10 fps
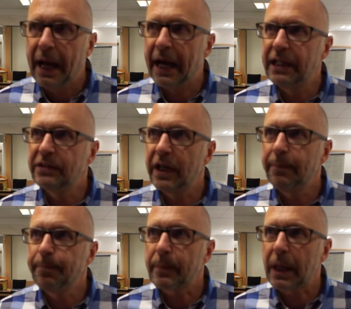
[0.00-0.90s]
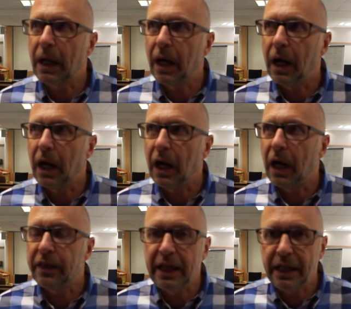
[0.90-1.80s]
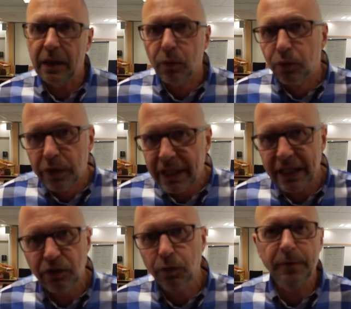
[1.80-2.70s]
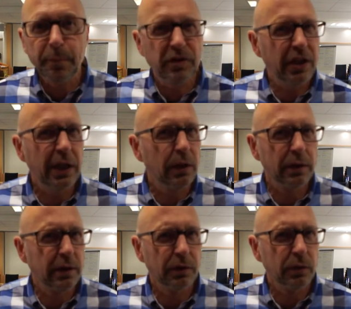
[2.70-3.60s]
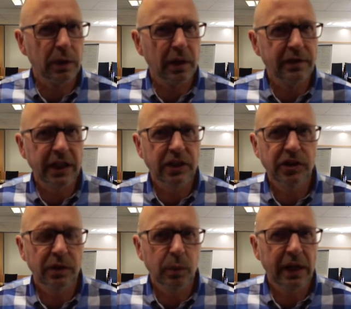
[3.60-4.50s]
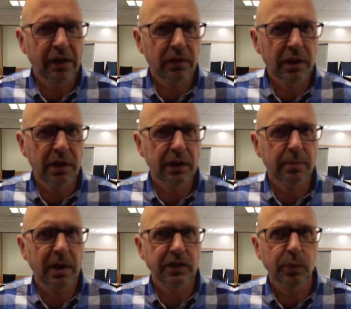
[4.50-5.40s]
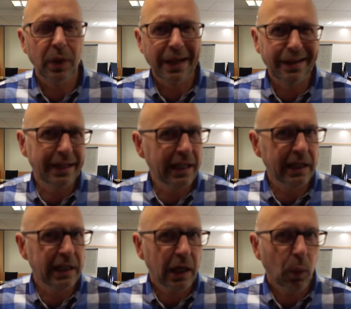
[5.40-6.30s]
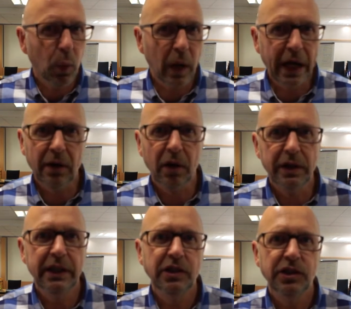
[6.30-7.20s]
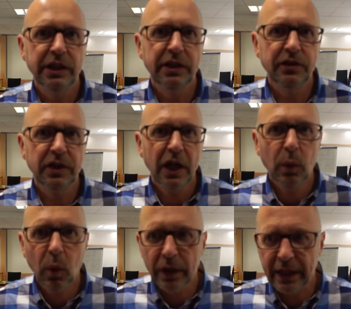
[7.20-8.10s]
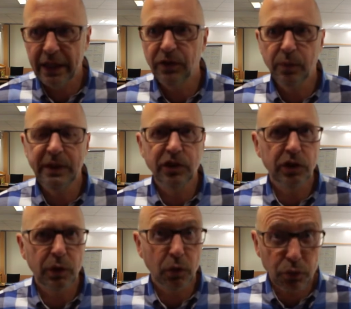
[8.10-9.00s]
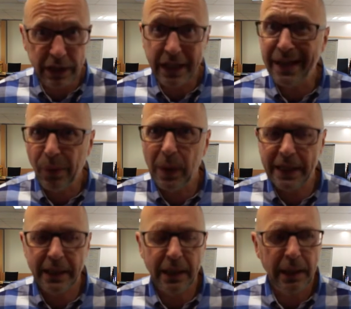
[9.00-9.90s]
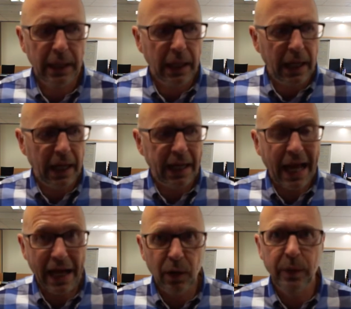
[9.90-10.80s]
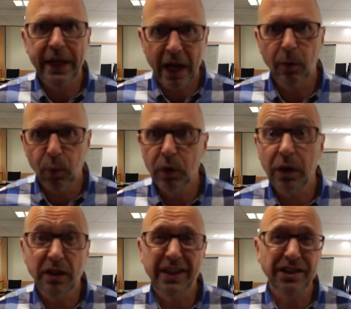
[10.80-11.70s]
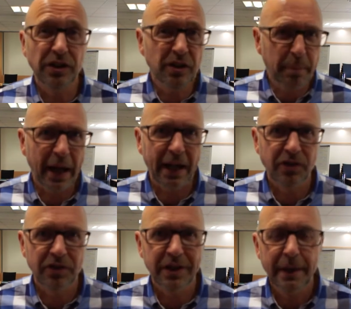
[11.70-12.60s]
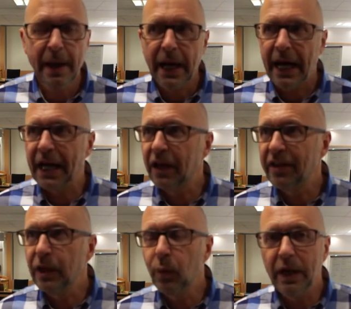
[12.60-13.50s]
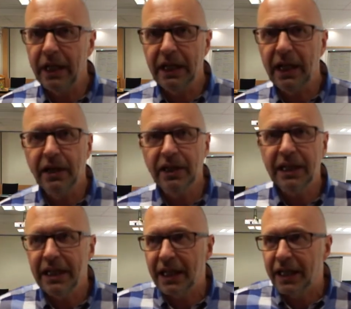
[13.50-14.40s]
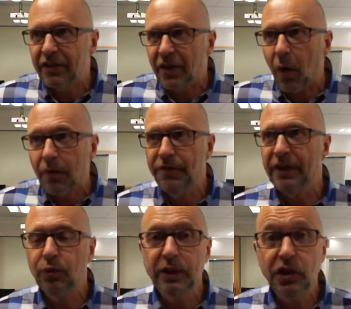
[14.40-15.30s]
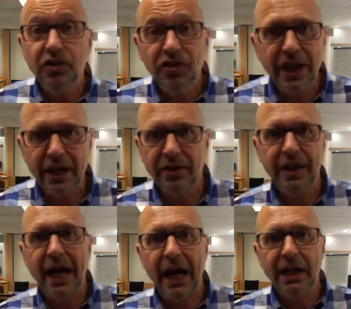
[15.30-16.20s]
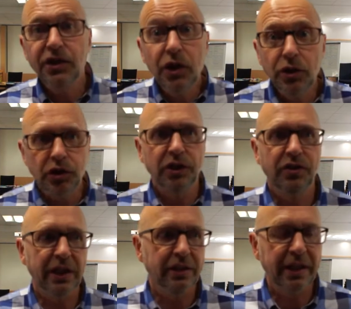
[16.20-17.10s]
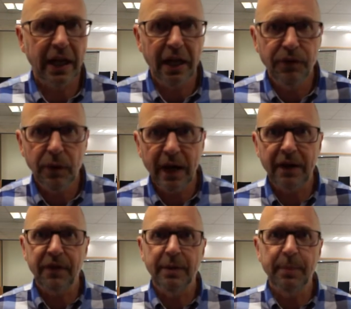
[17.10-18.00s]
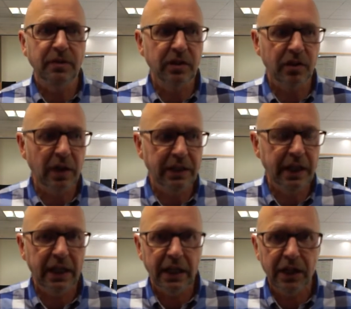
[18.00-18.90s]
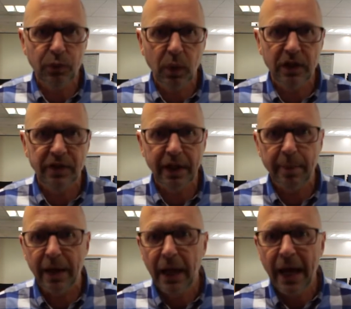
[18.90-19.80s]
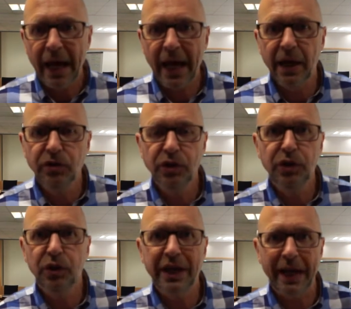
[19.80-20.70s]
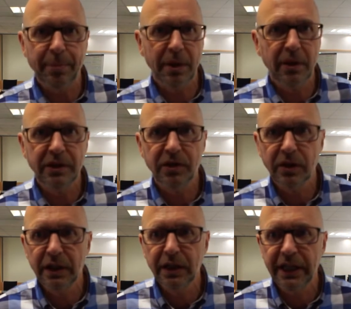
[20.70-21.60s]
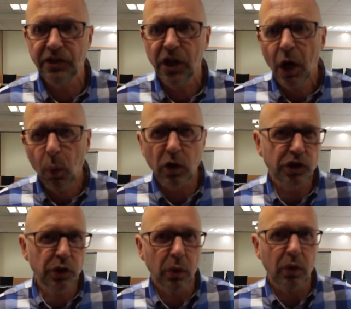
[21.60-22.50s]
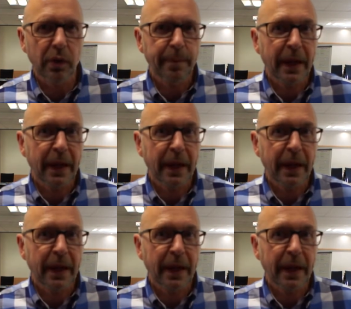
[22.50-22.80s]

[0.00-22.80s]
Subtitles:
And I think really as we've matured as an organisation, we have learned much more clearly where our niche is, what it is we do really well, and how we help organisations best. And I think it's obvious we should stick to that, and you should stick to that. If you have a business idea, it's worth thinking about how do you capitalise on the niche? What's your